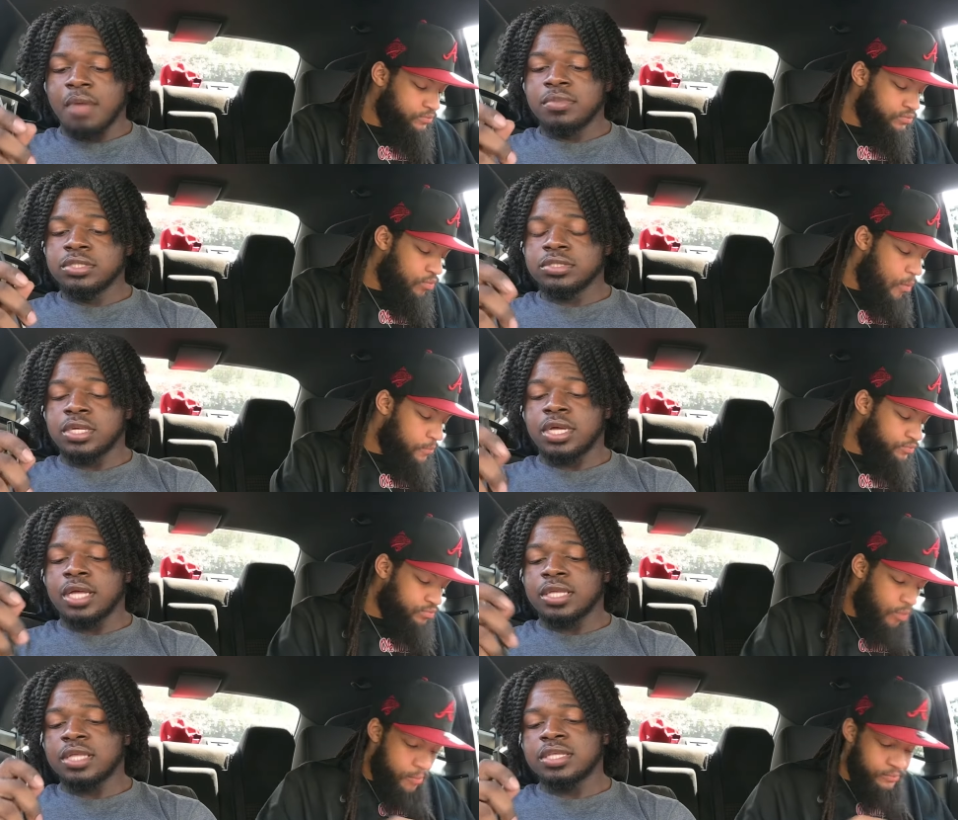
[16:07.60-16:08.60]
Speaker 1: bust.
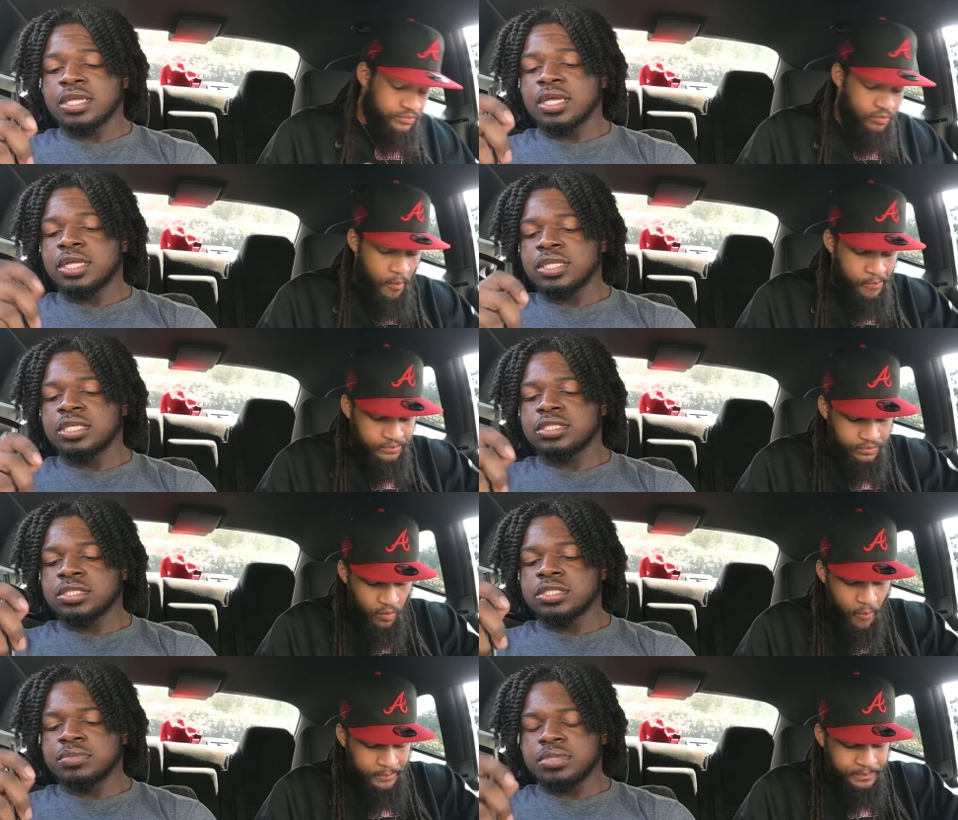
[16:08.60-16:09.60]
I, I think I think it's
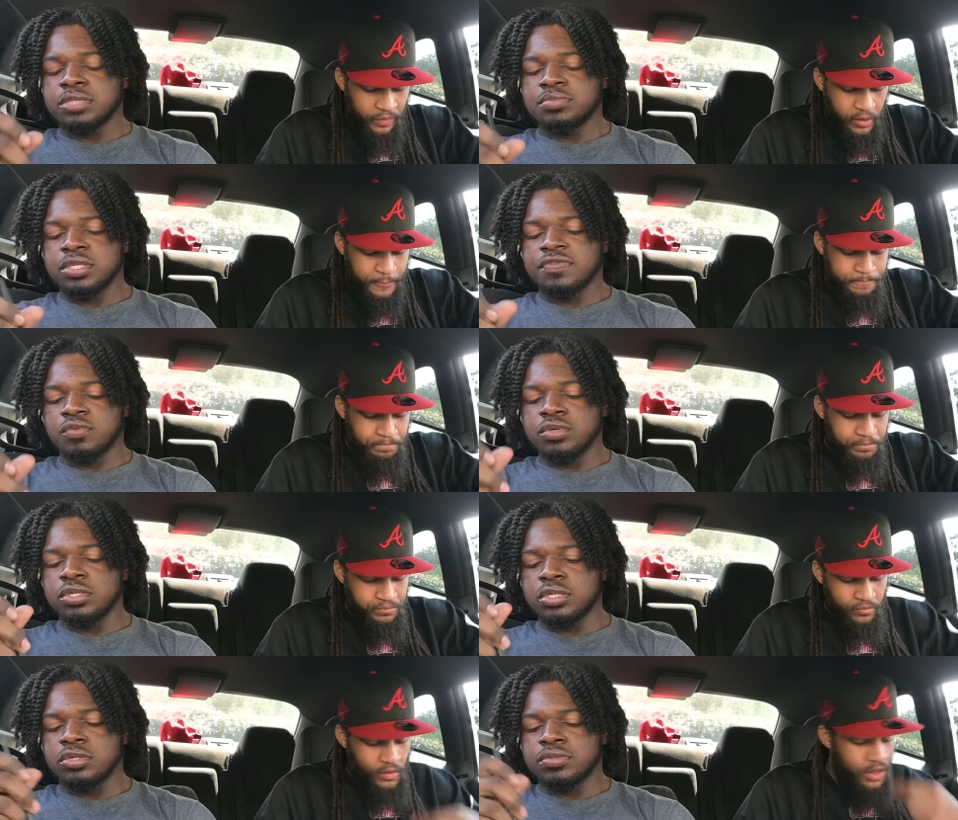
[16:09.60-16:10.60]
good, man. It's bust
Speaker 2: for
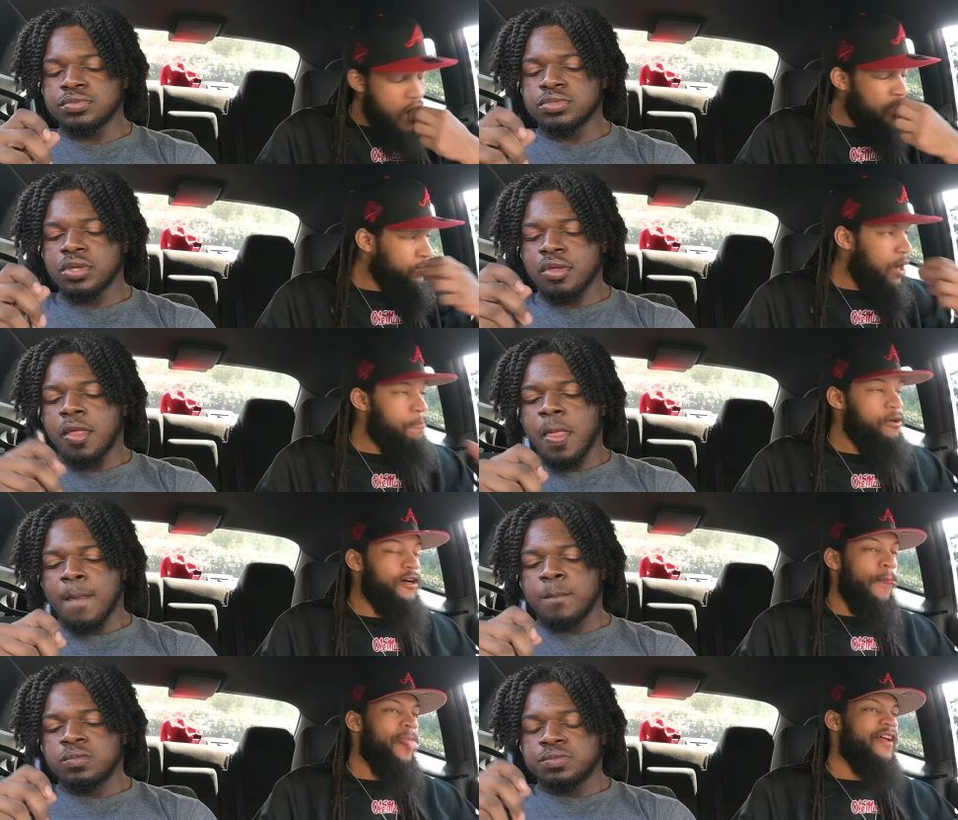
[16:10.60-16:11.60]
real though.
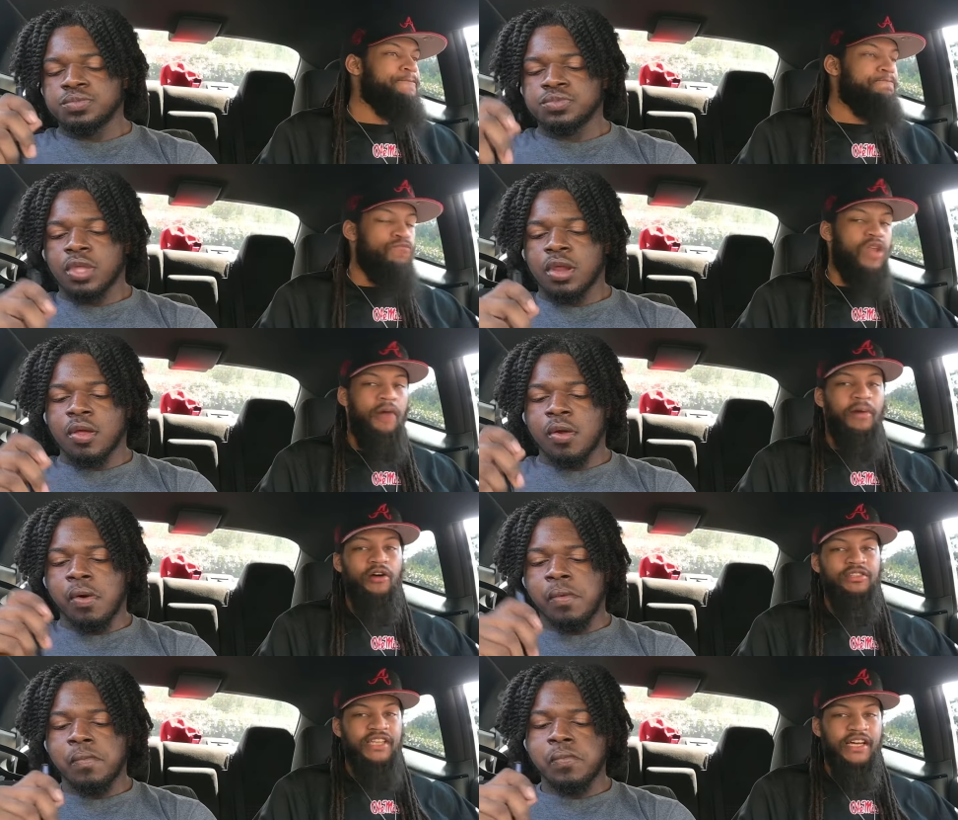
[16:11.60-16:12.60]
Bro,
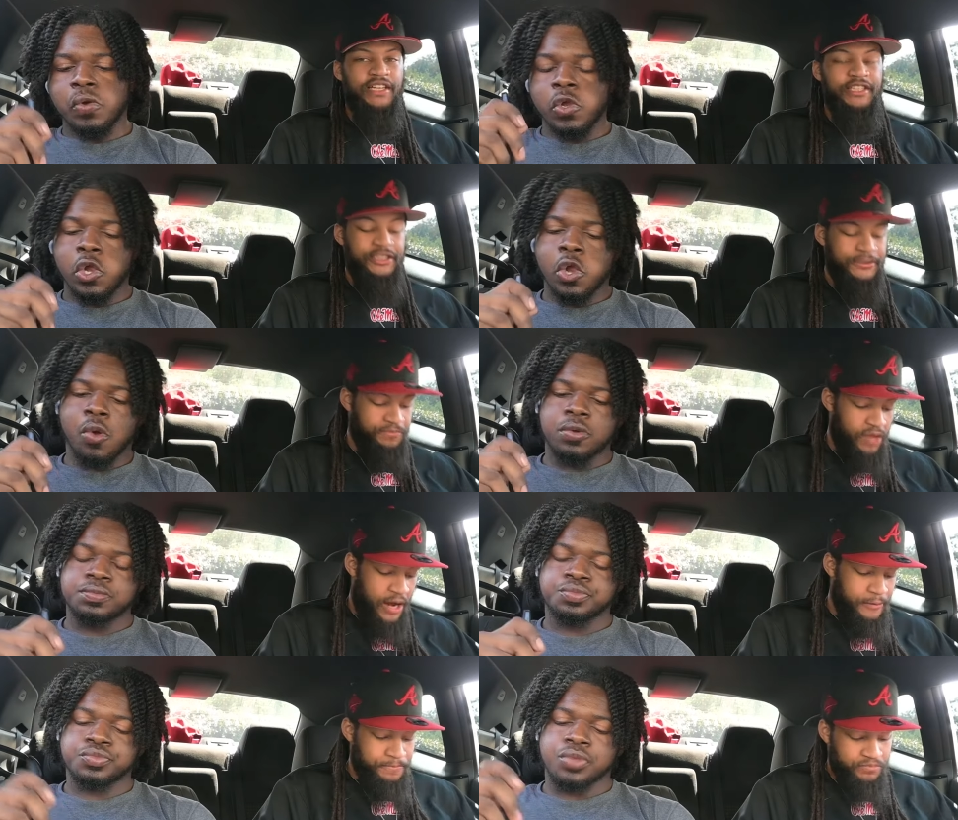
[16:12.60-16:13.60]
my only thing is.
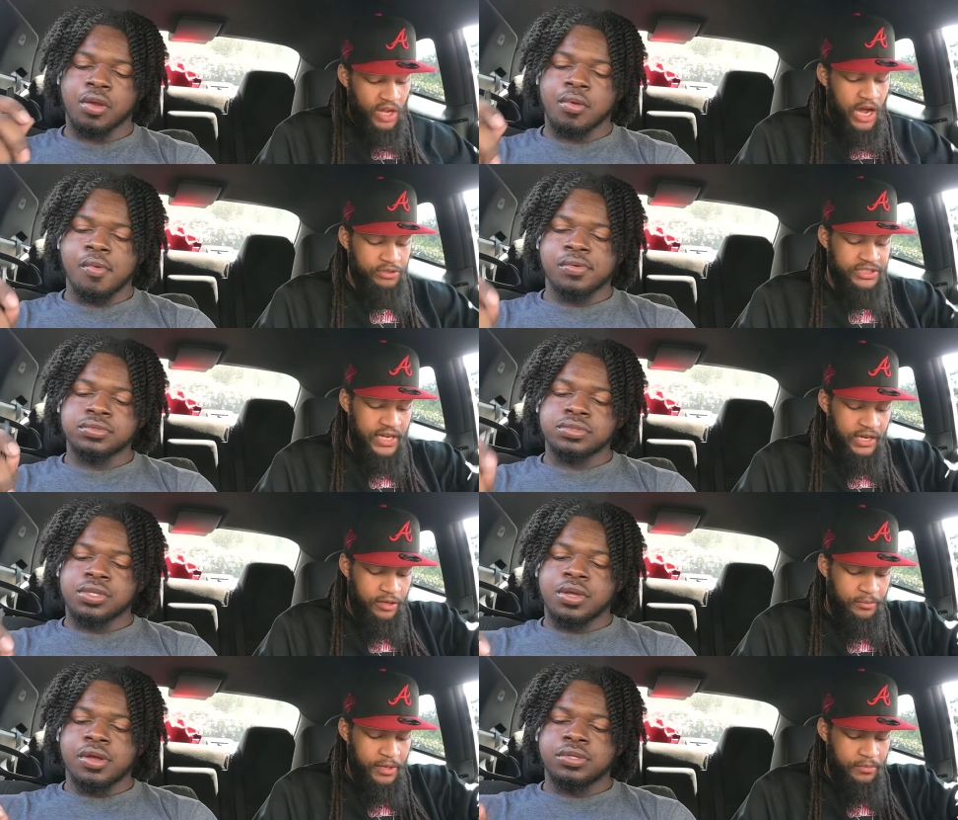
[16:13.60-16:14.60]
I wish it had a
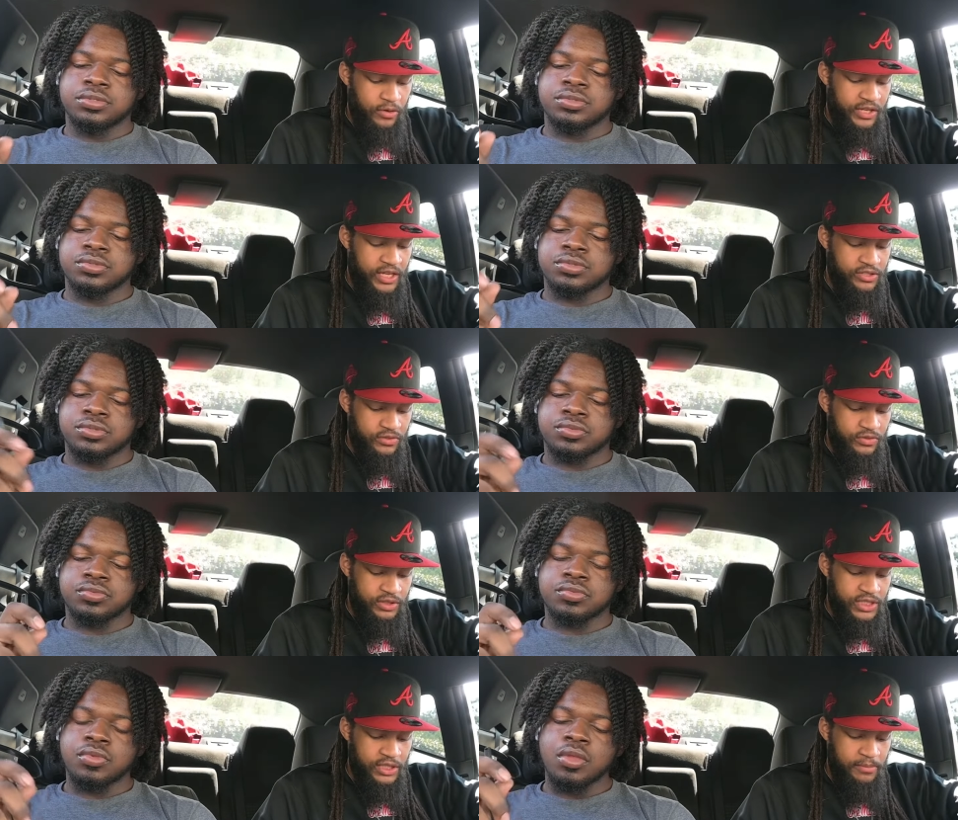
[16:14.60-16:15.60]
little bit more kick to
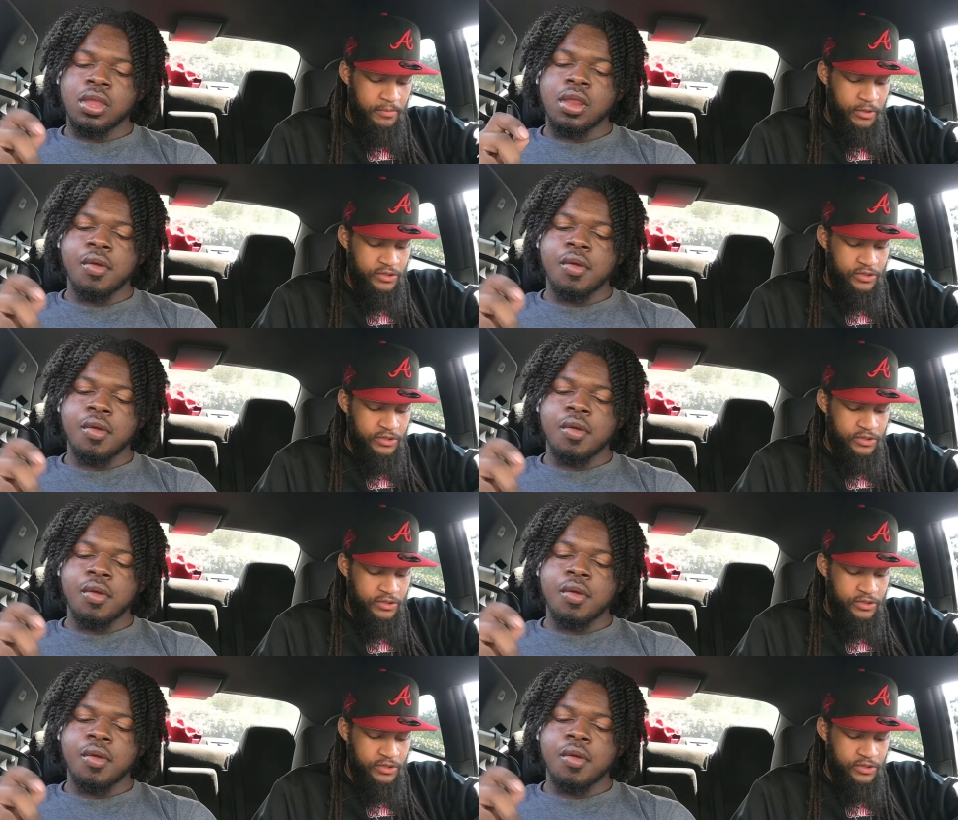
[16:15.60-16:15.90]
it, just a little bit more